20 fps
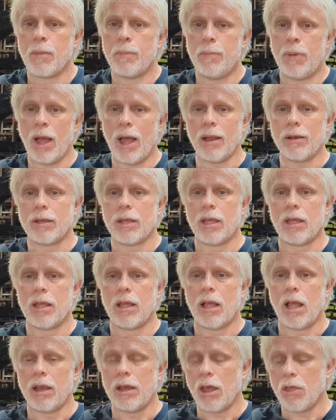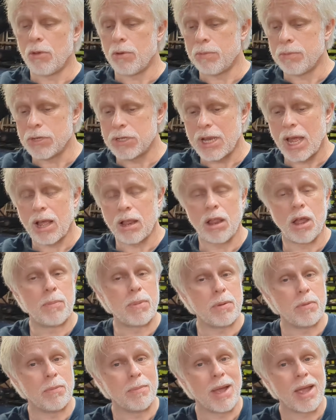but another mistake a lot of
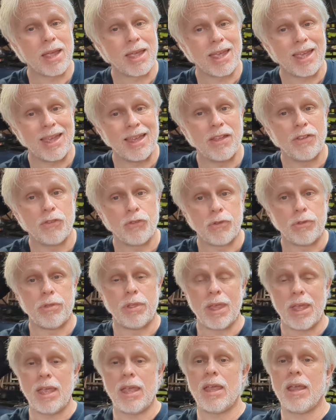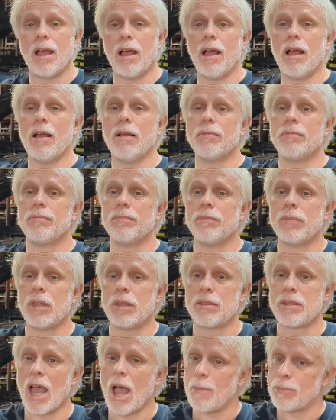people make is the
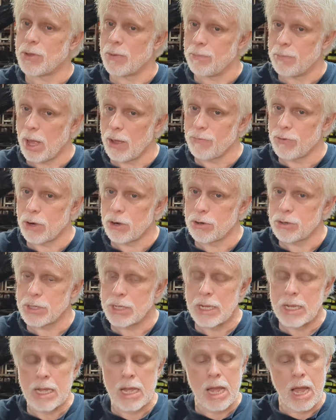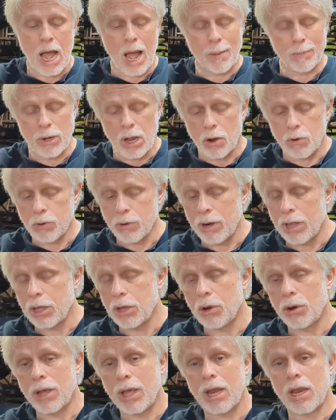types of mufflers. I'm not really
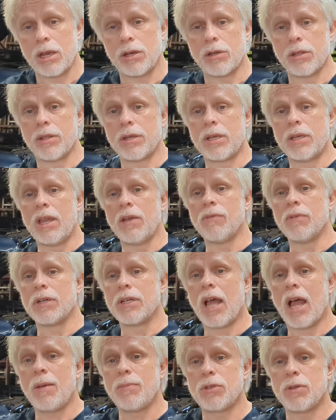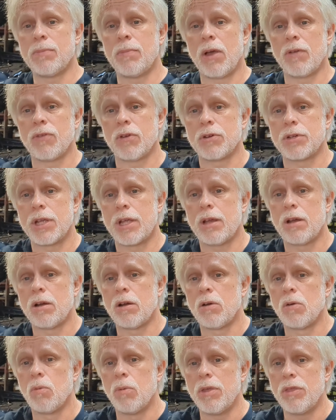going to get into the different types of mufflers
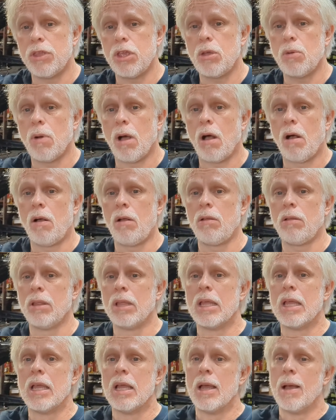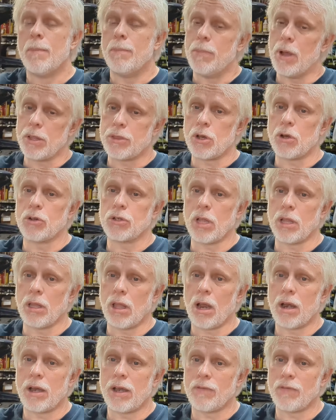here with you all, but there's a
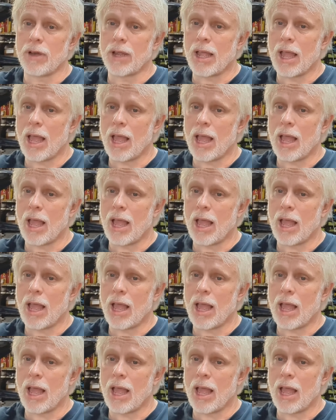lot of different